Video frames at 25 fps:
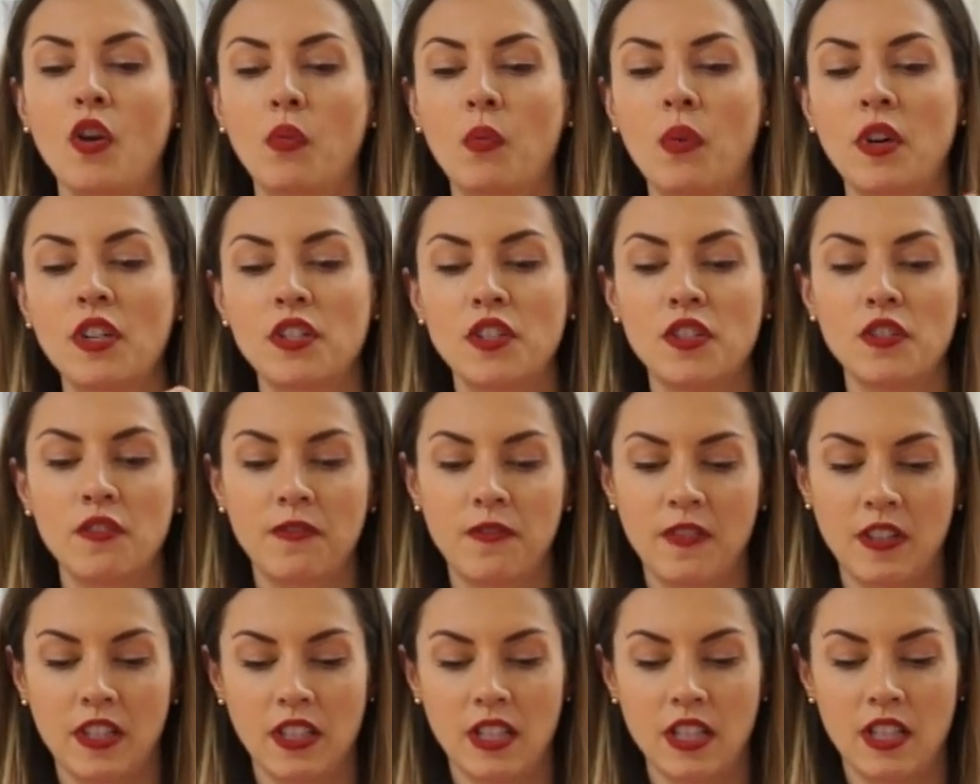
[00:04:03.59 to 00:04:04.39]
Once
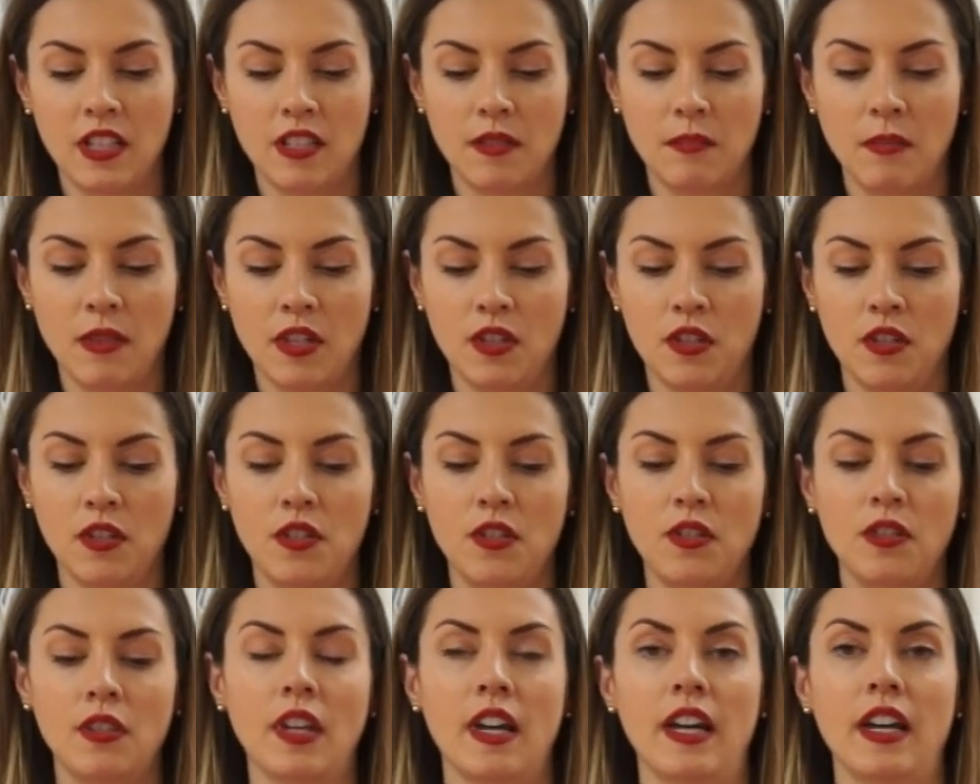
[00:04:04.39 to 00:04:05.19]
you've filled it as much as
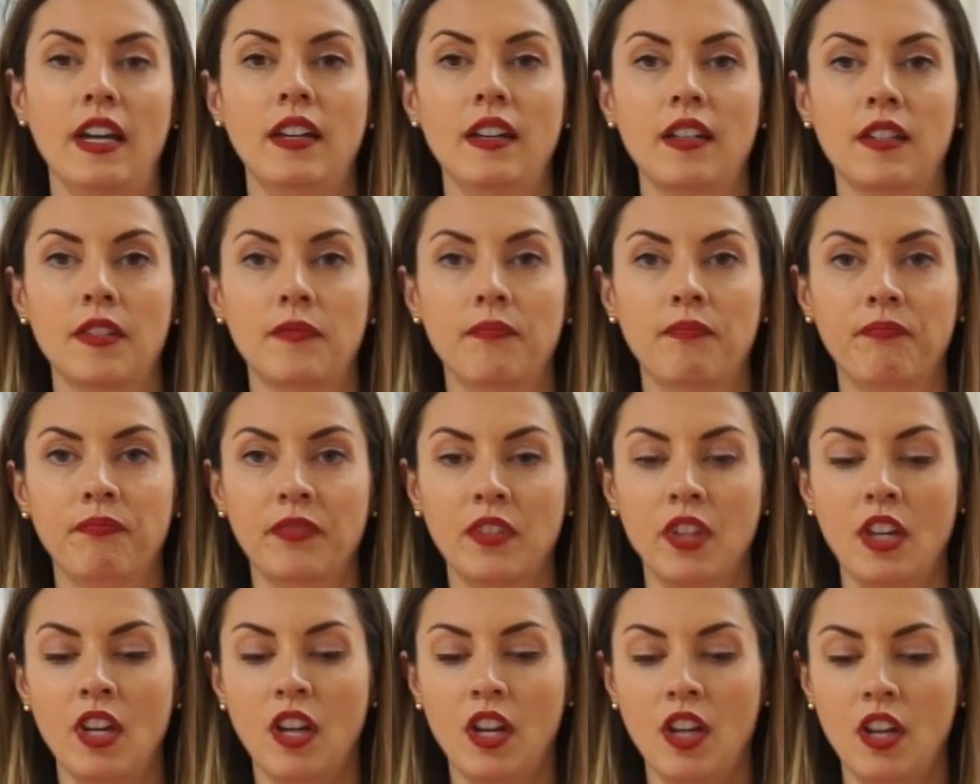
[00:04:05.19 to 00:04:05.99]
you'd like,
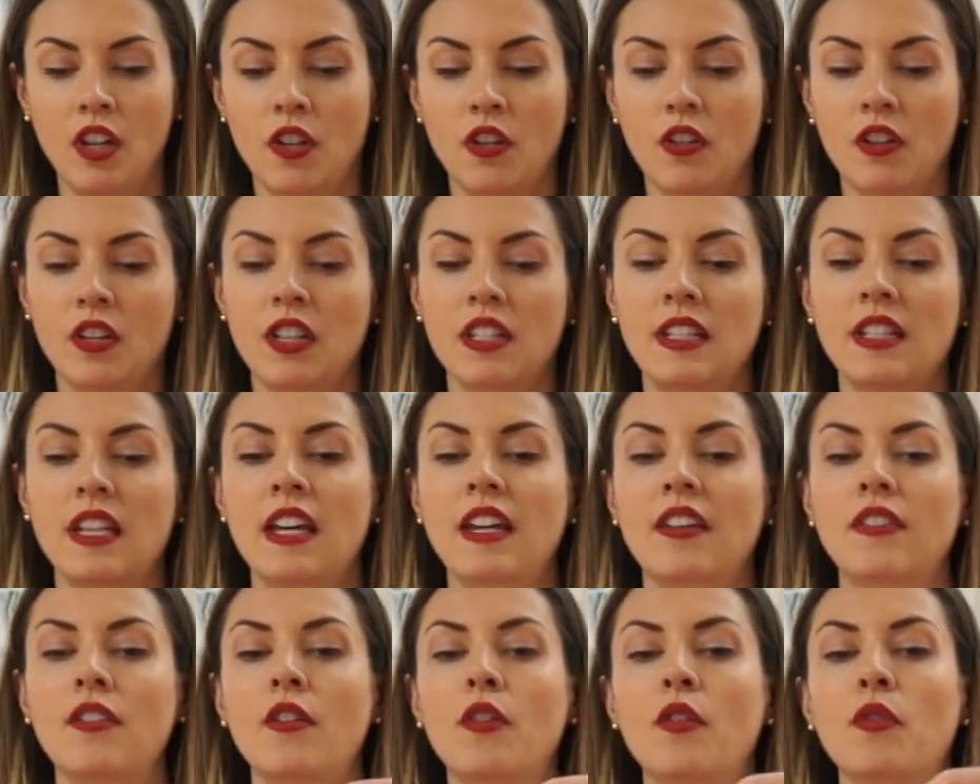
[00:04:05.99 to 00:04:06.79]
you're going to
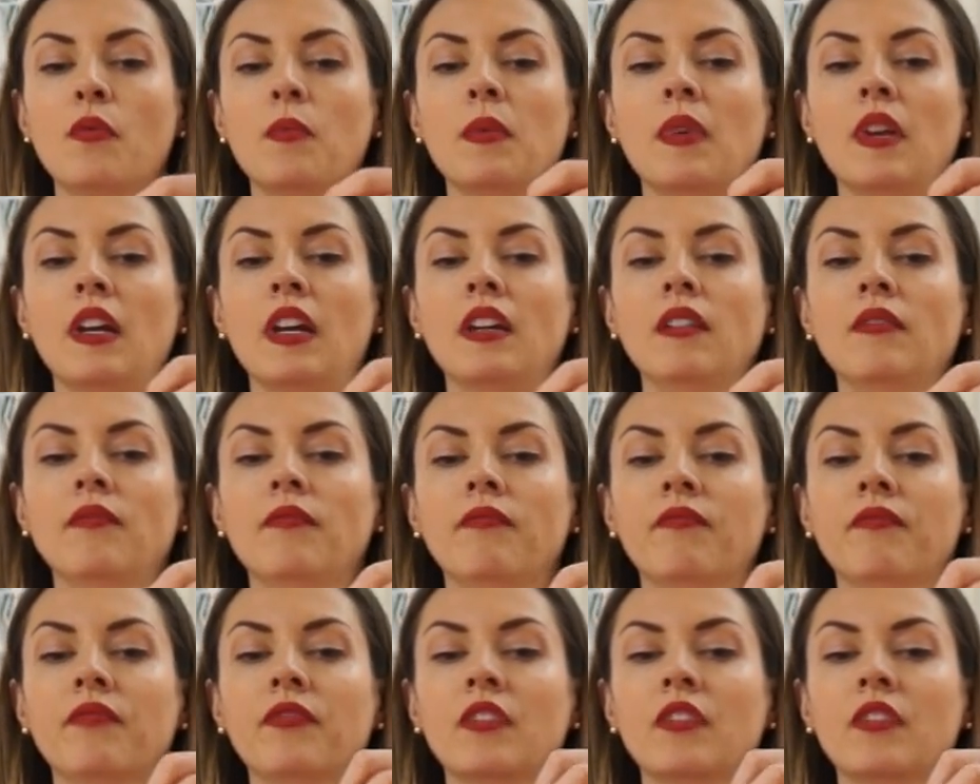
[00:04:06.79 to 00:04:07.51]
take the opening,